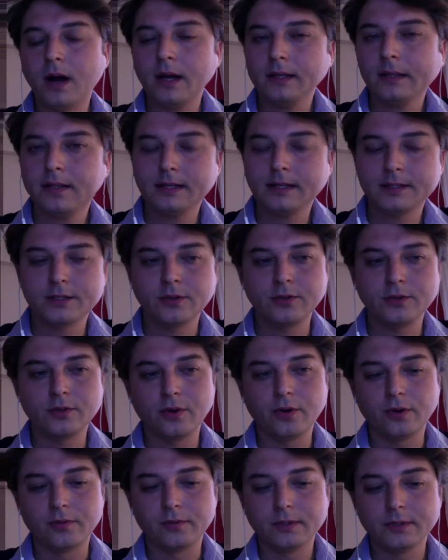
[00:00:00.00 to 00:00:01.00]
they are so
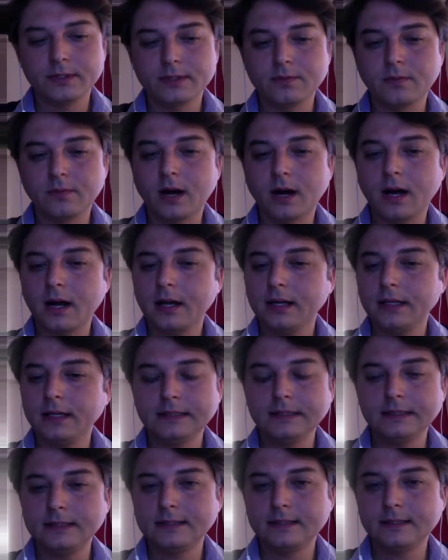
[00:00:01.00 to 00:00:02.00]
nervous, why
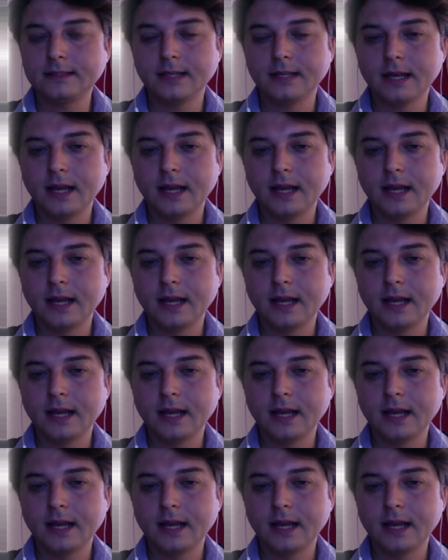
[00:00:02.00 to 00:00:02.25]
this